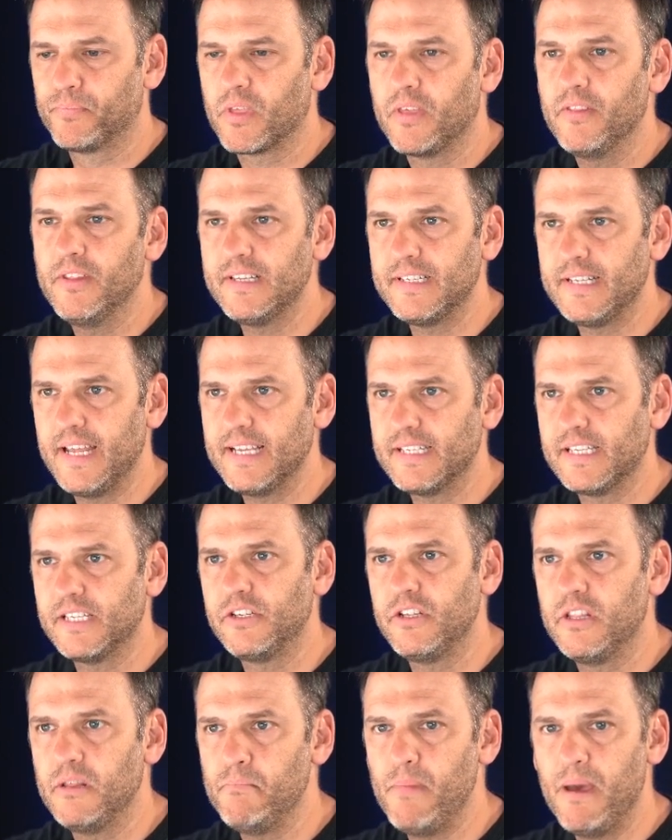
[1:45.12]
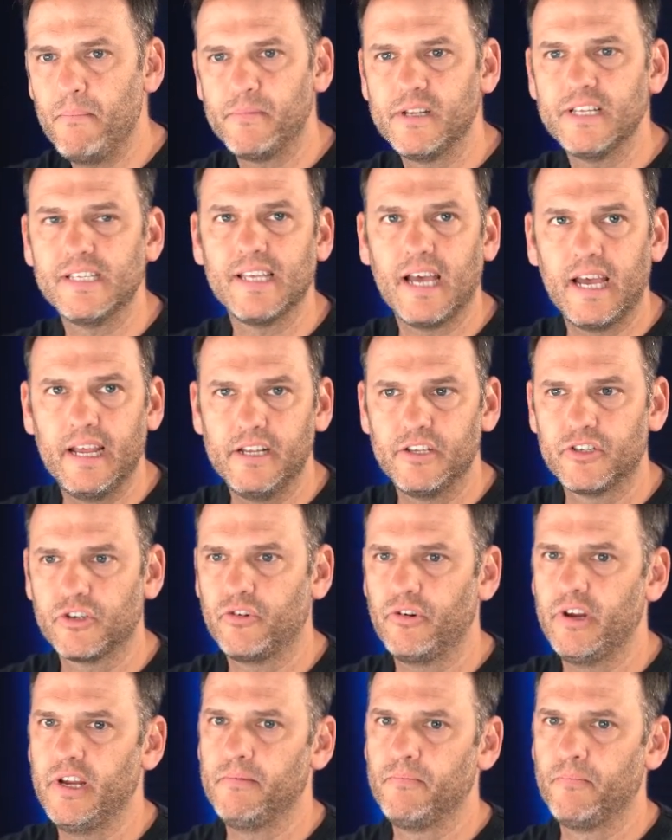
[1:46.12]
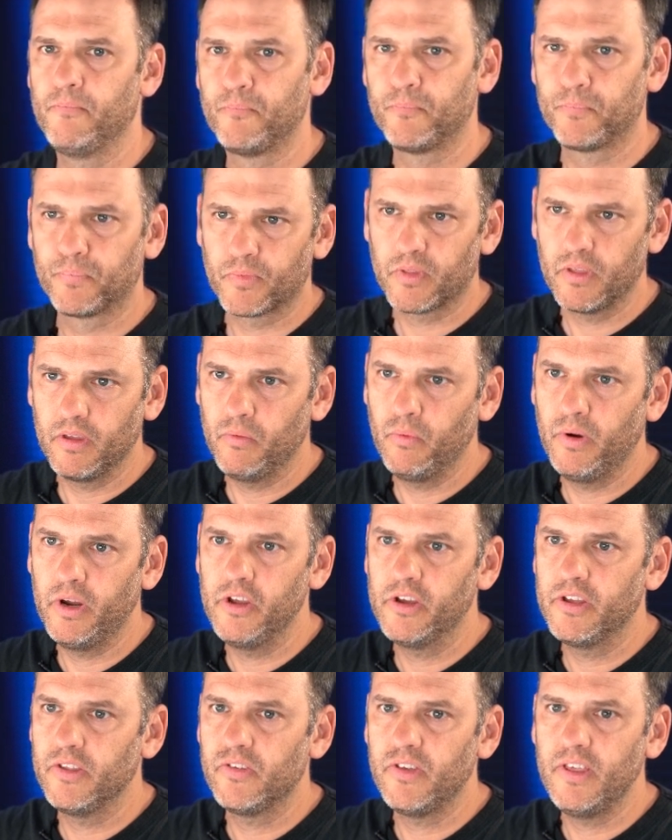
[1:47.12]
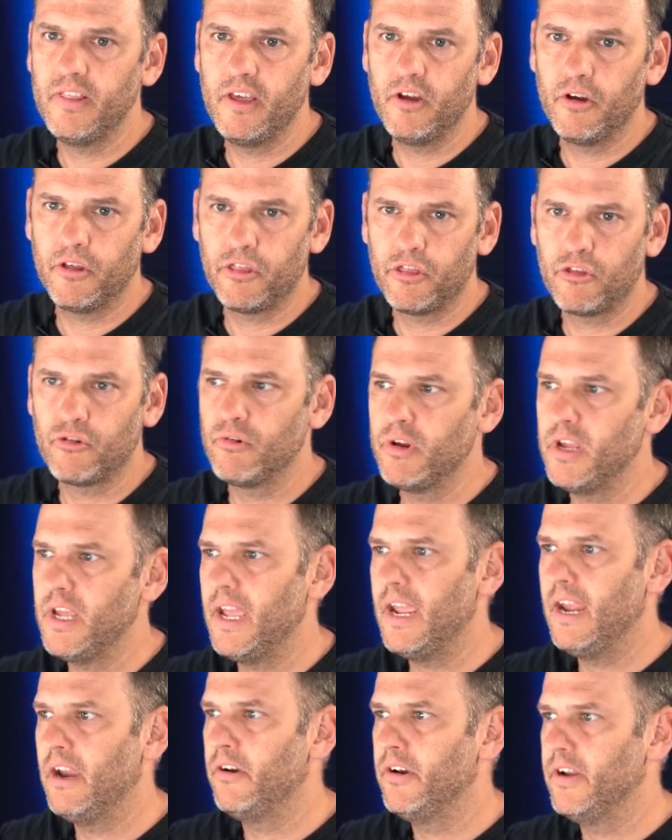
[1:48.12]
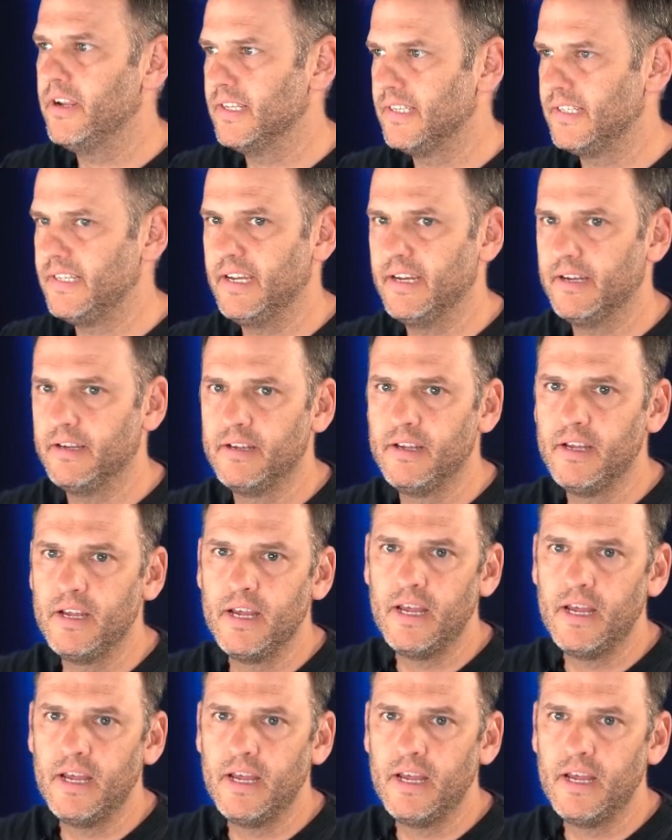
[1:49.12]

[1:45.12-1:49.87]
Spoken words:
This takes us to the Map Designer screen, where you can see there are three areas here.